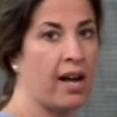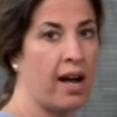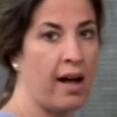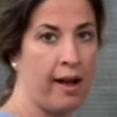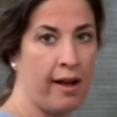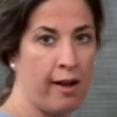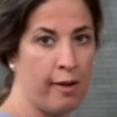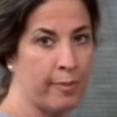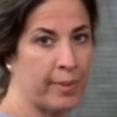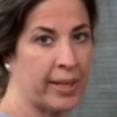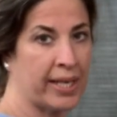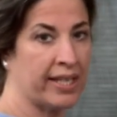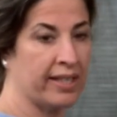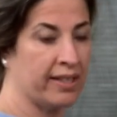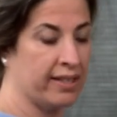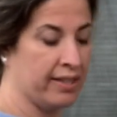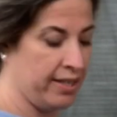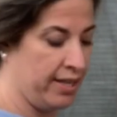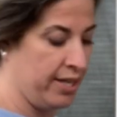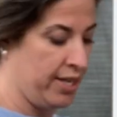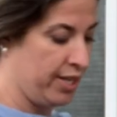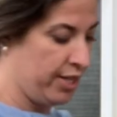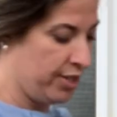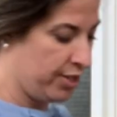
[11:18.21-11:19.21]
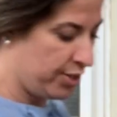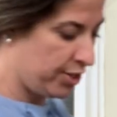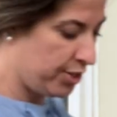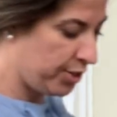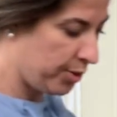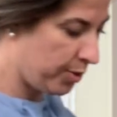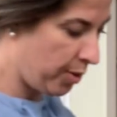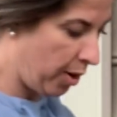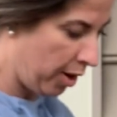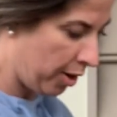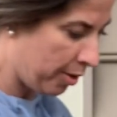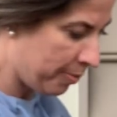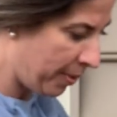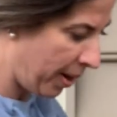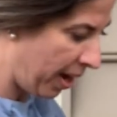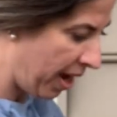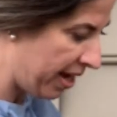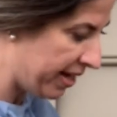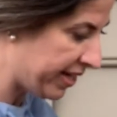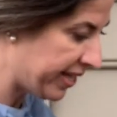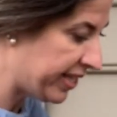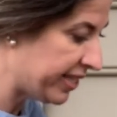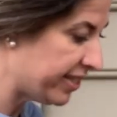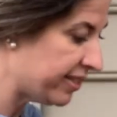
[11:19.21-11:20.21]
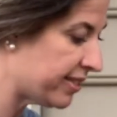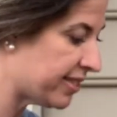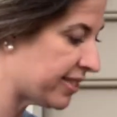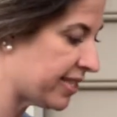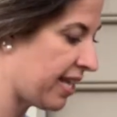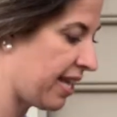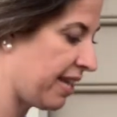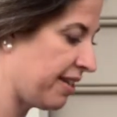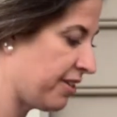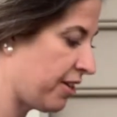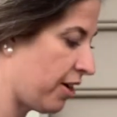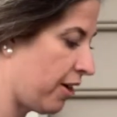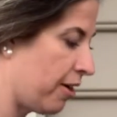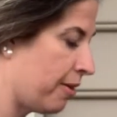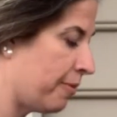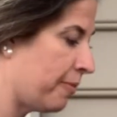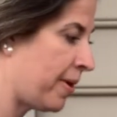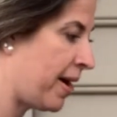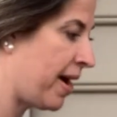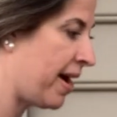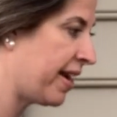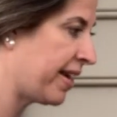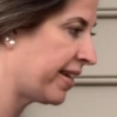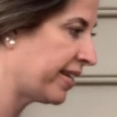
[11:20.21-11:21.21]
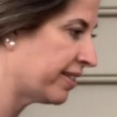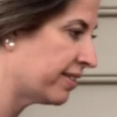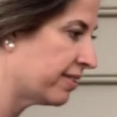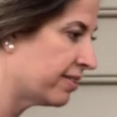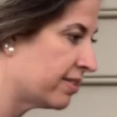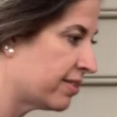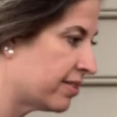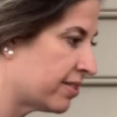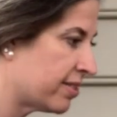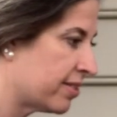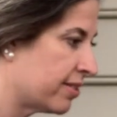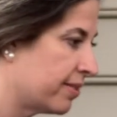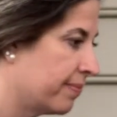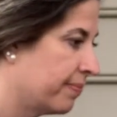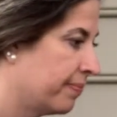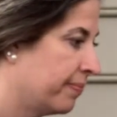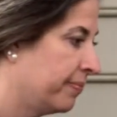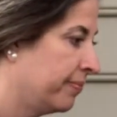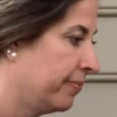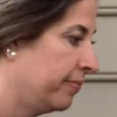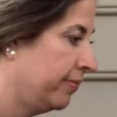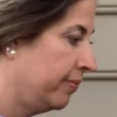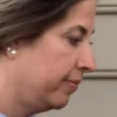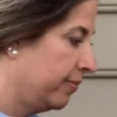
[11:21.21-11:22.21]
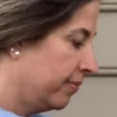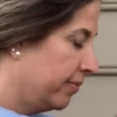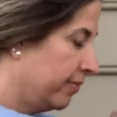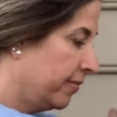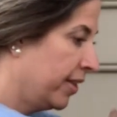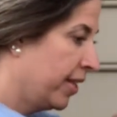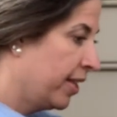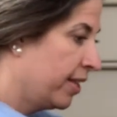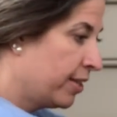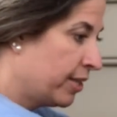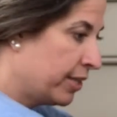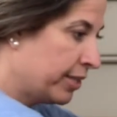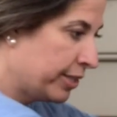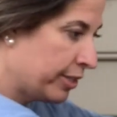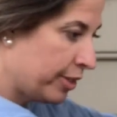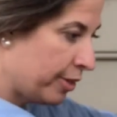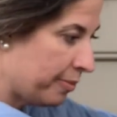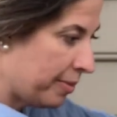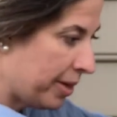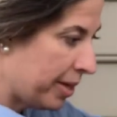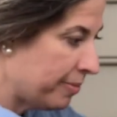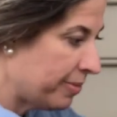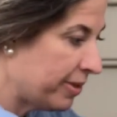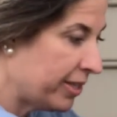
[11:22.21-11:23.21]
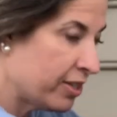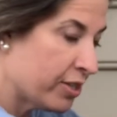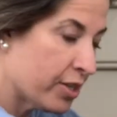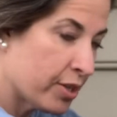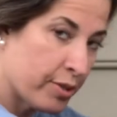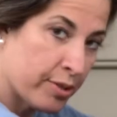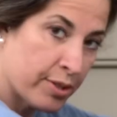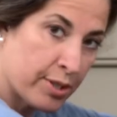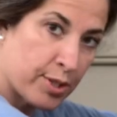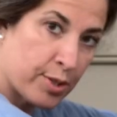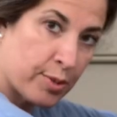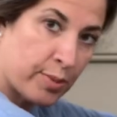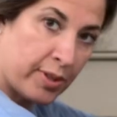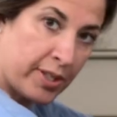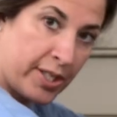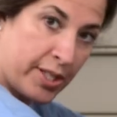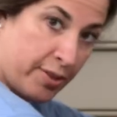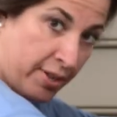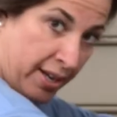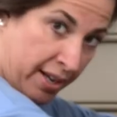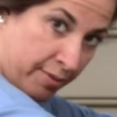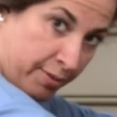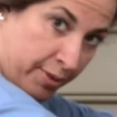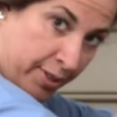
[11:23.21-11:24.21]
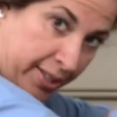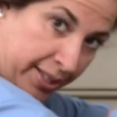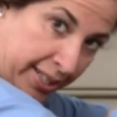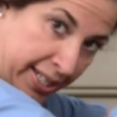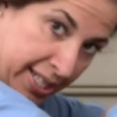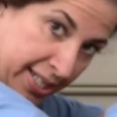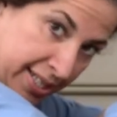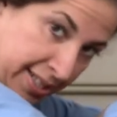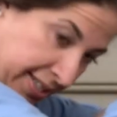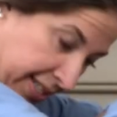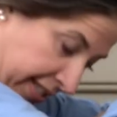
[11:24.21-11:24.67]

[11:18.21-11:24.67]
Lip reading: calming to our bodies and our minds. So maybe notice where you can release